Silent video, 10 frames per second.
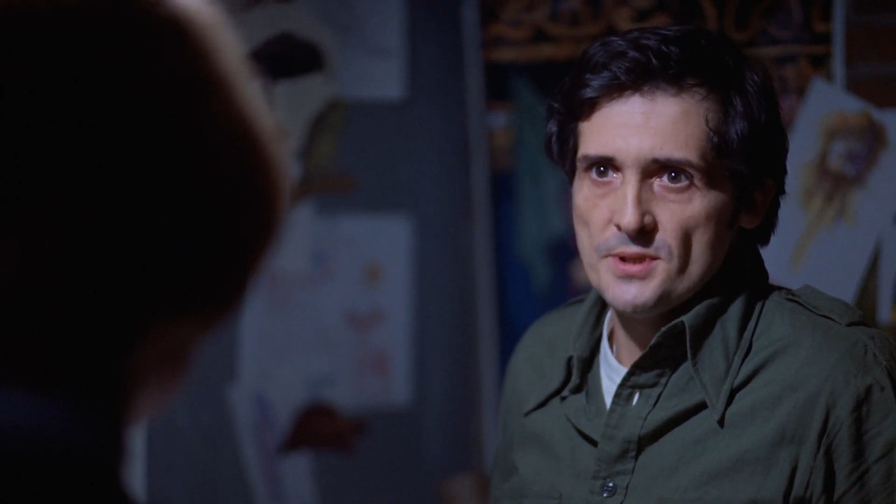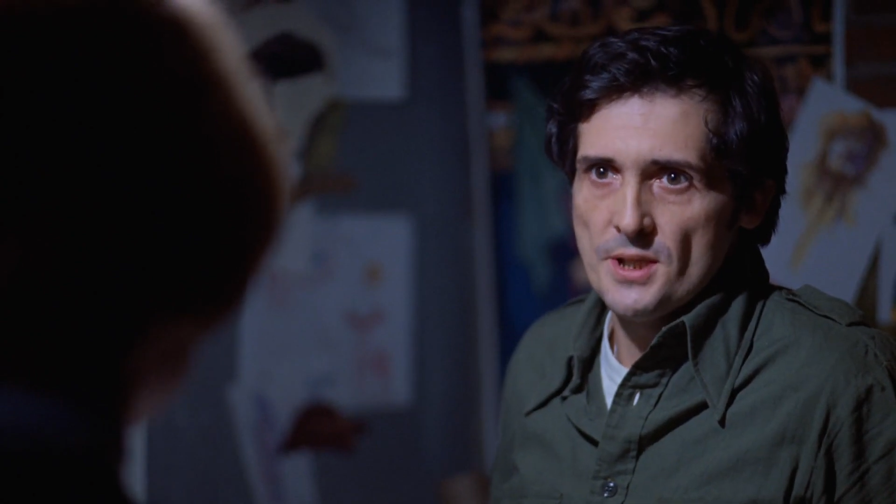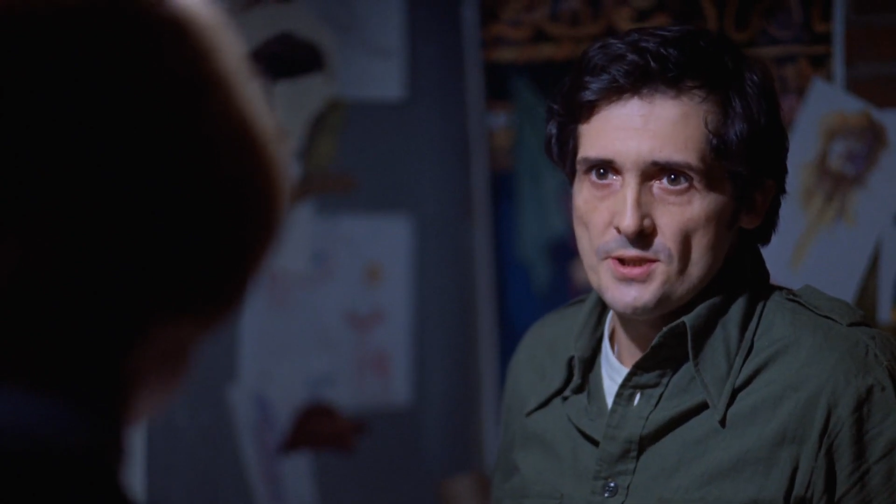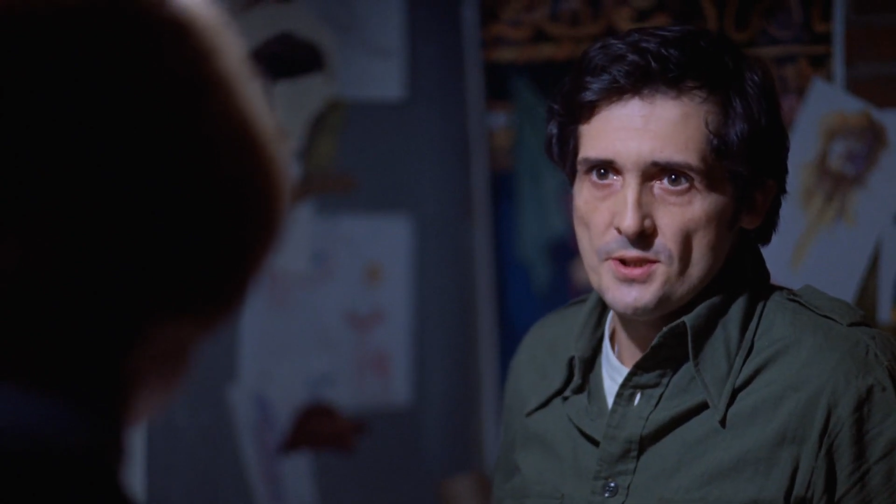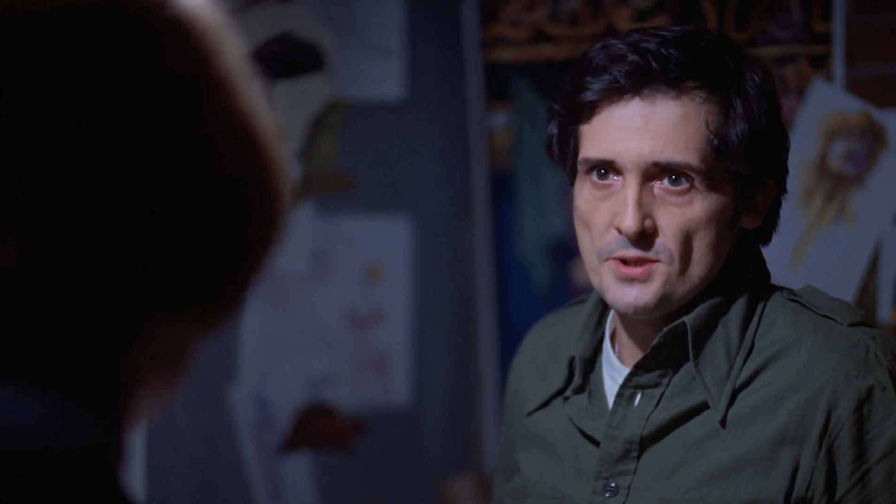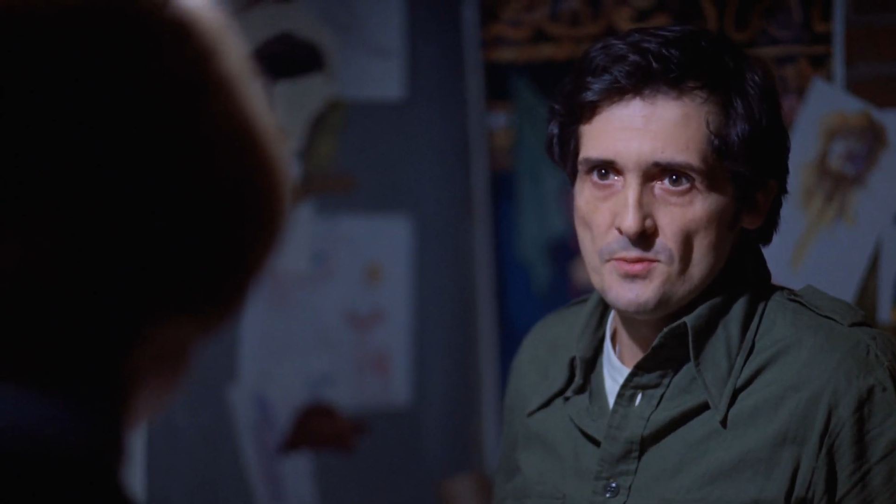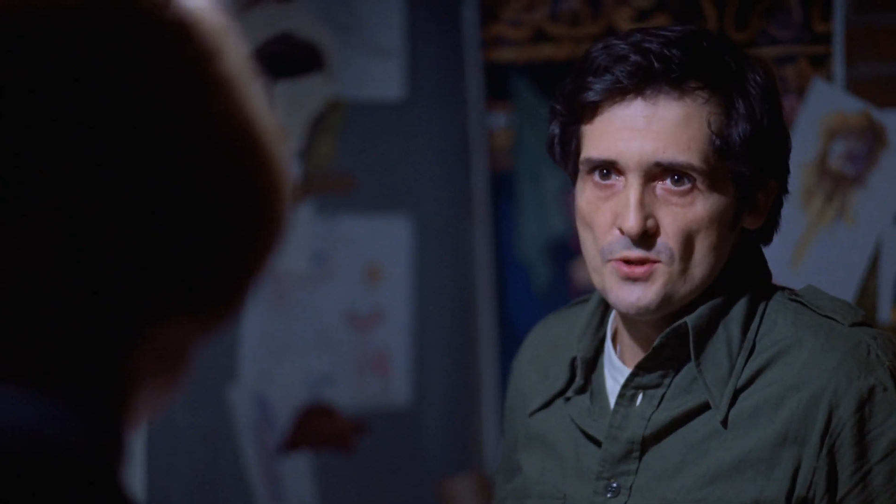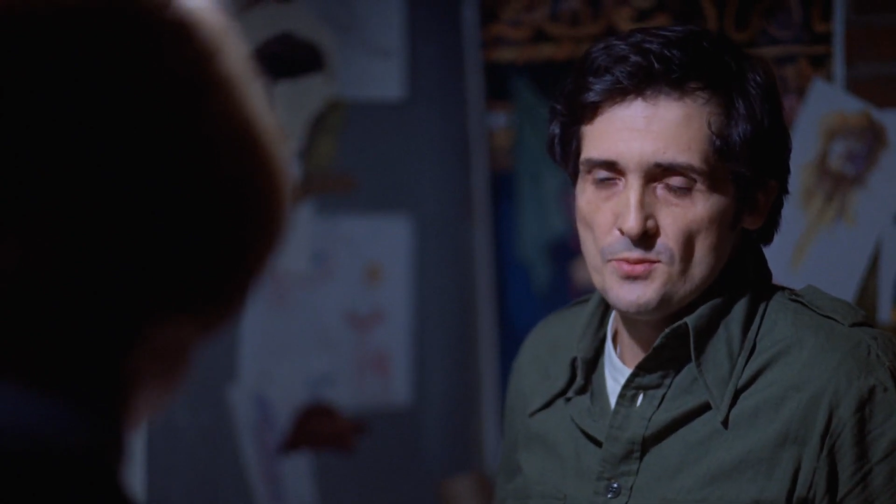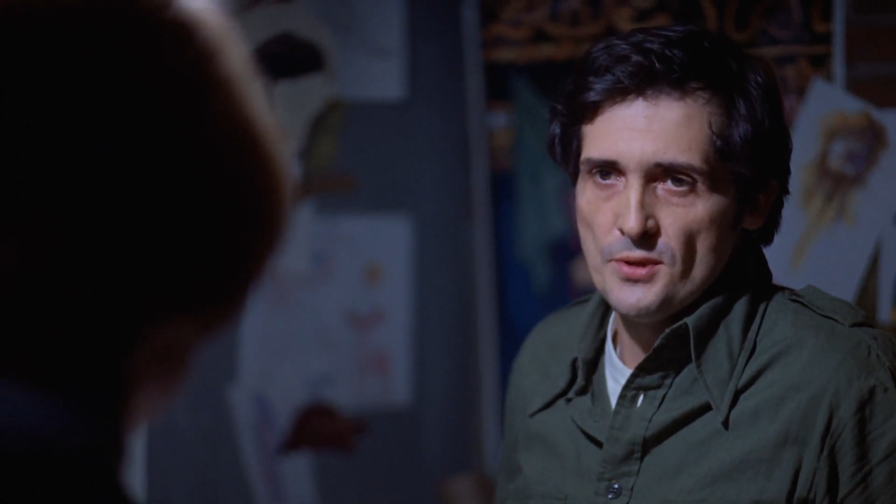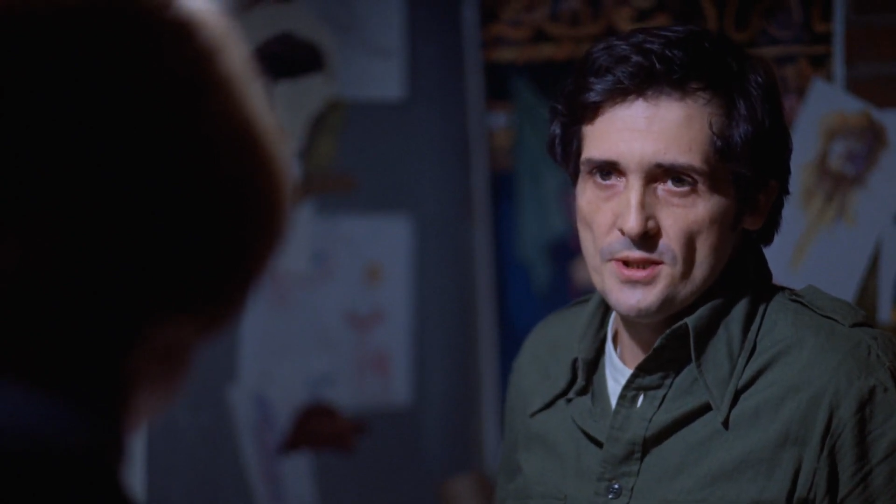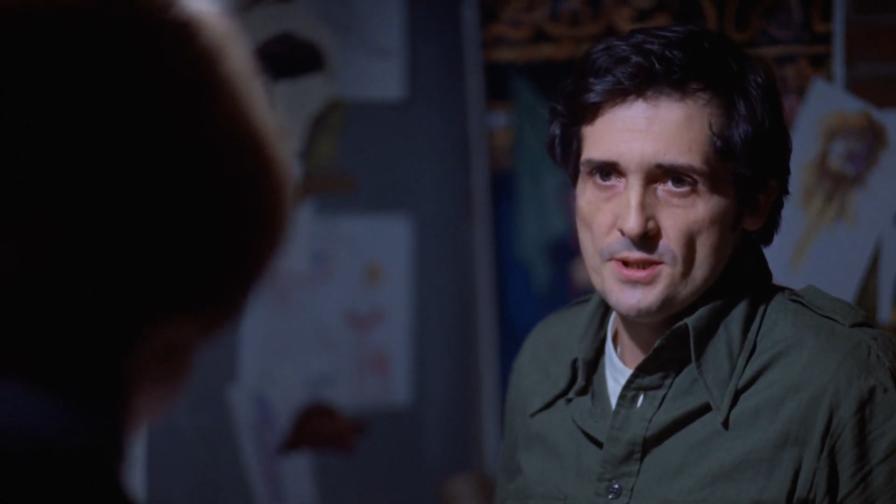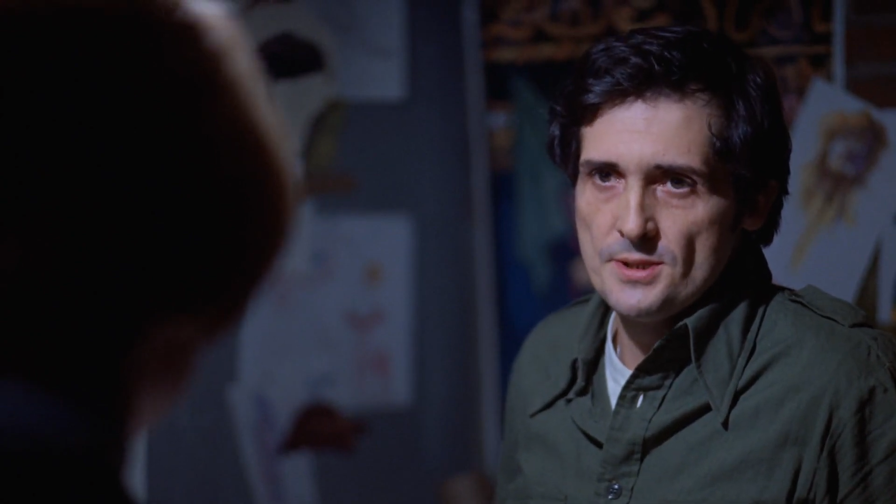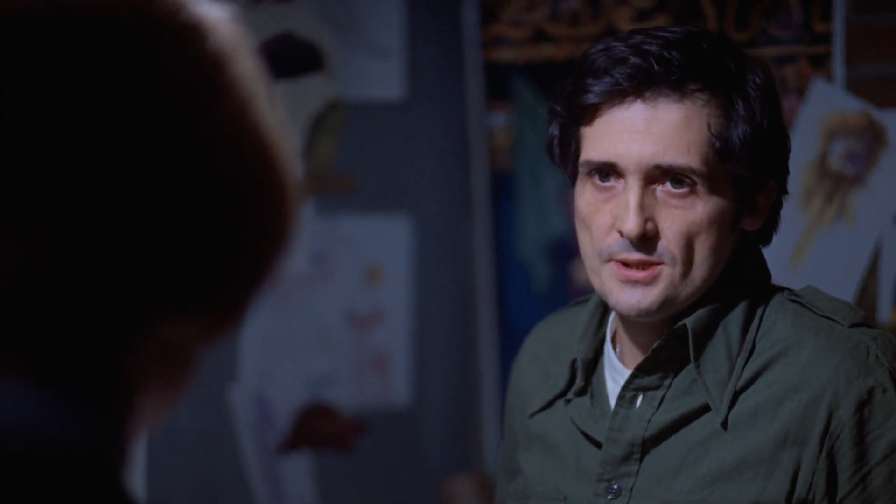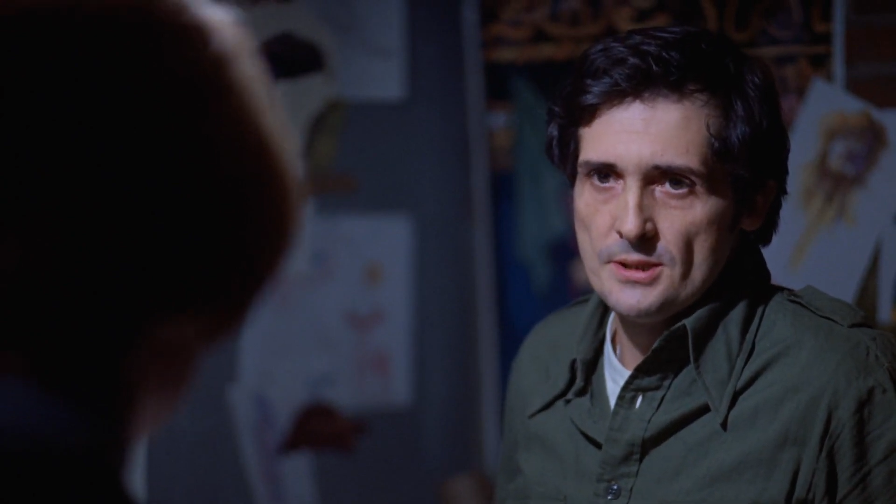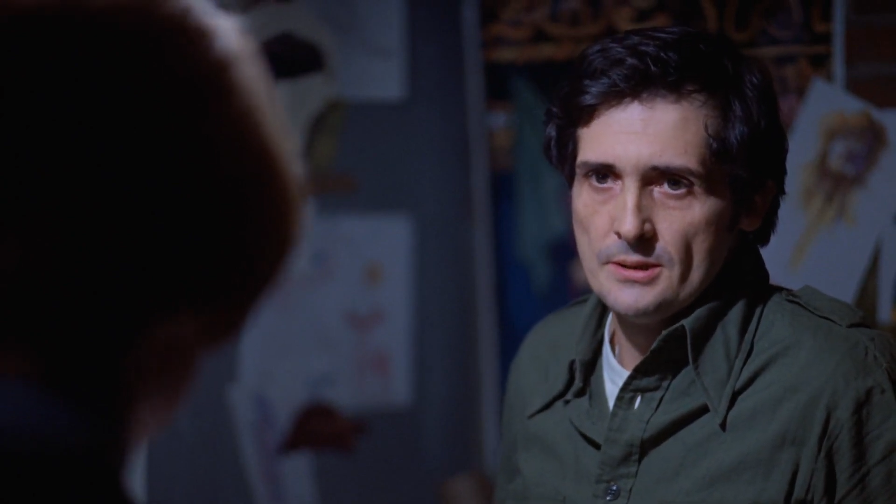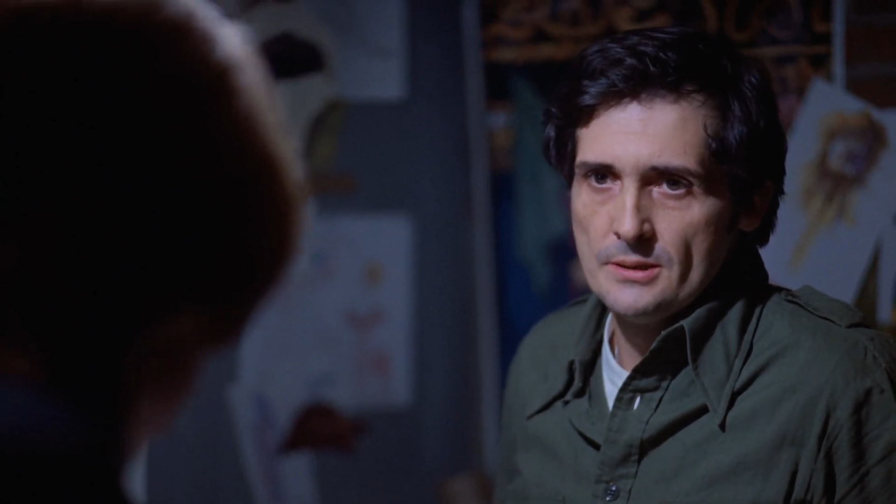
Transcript: possession as most priests.